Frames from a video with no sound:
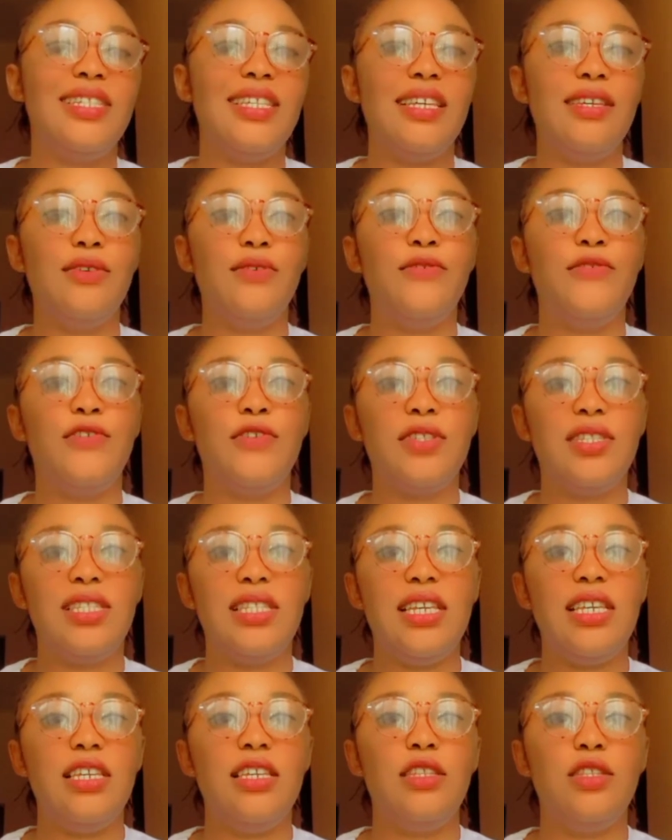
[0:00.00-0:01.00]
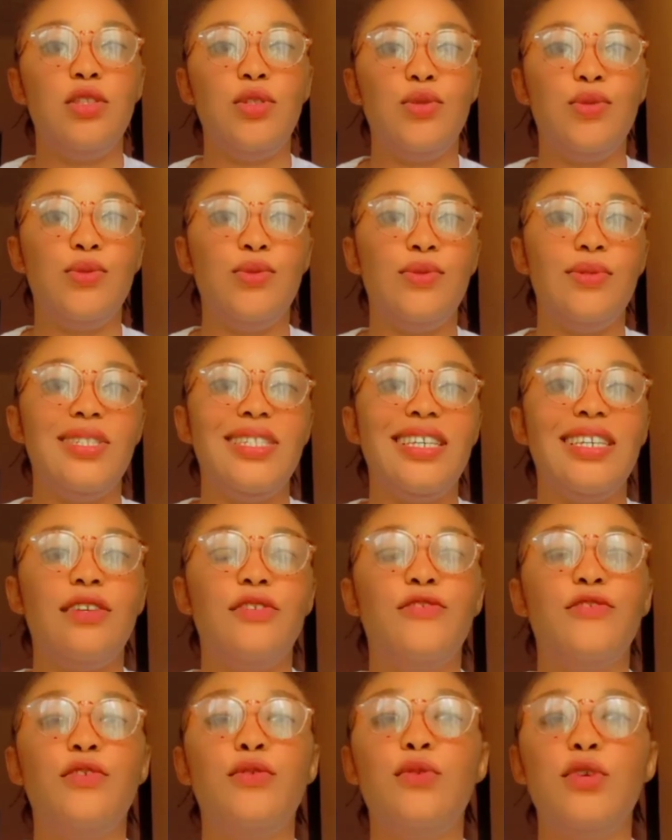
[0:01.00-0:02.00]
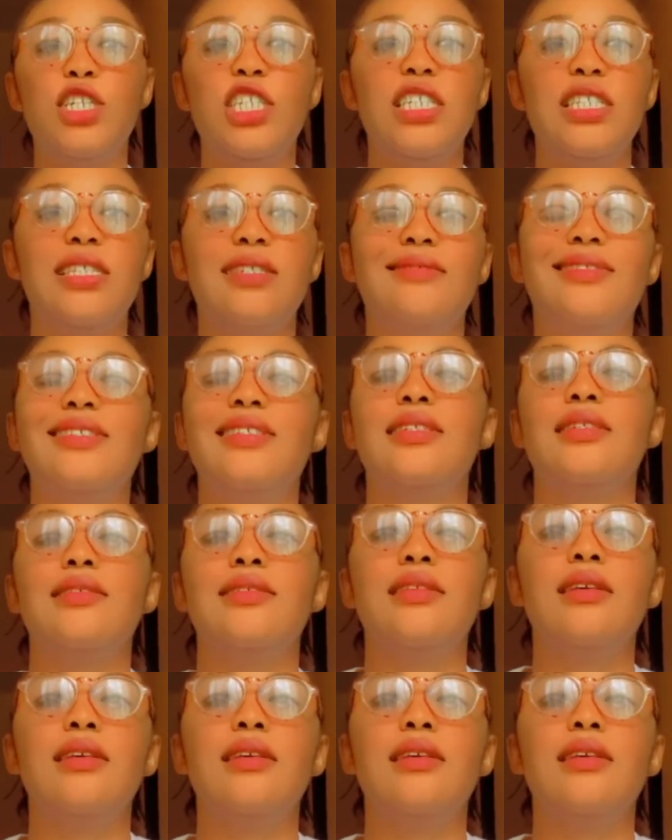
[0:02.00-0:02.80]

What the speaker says: Thank you for staying tuned. Thank you for watching to this